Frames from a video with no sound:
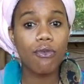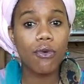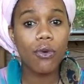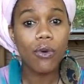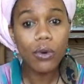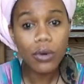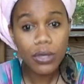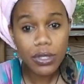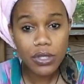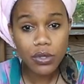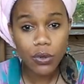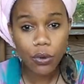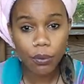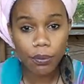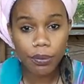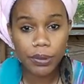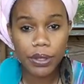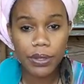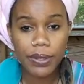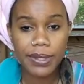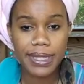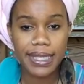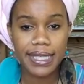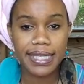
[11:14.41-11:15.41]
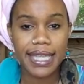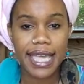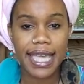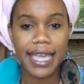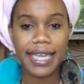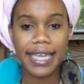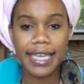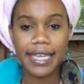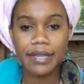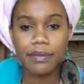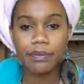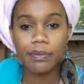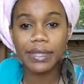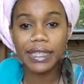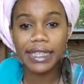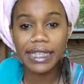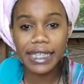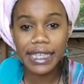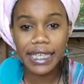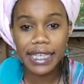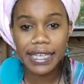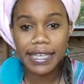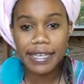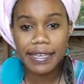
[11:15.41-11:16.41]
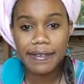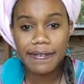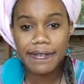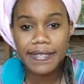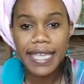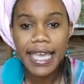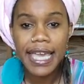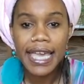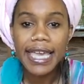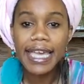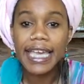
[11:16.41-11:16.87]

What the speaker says: for Scorpios is that it relieves